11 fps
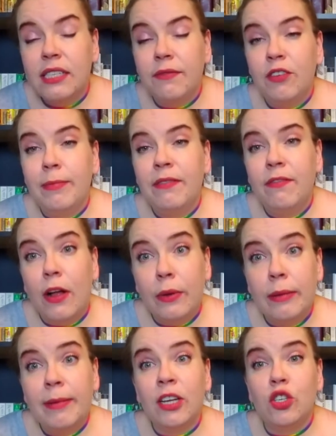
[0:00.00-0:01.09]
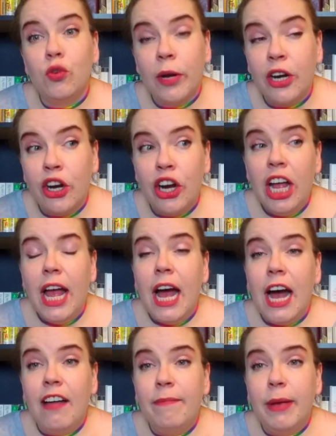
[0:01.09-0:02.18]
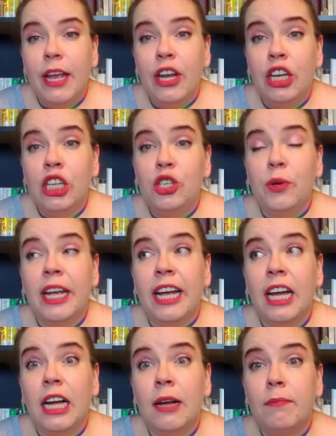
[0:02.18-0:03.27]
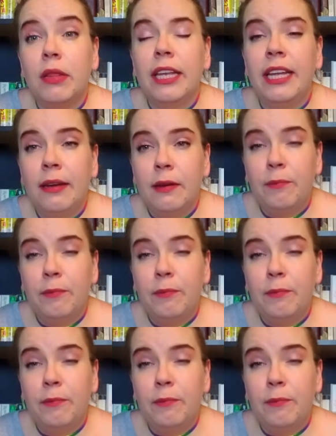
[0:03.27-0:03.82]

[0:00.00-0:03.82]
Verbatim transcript: If you've been following me on Twitter, I've been doing a complete